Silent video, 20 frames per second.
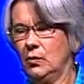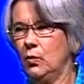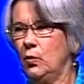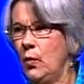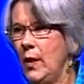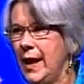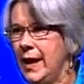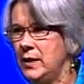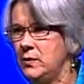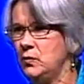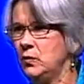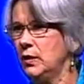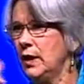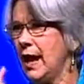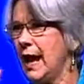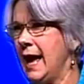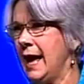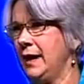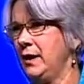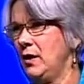when
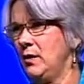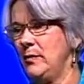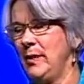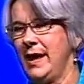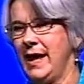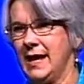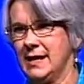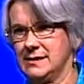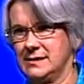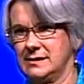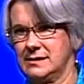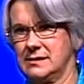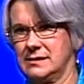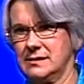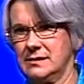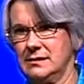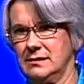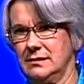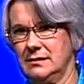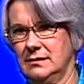we're at our
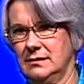best.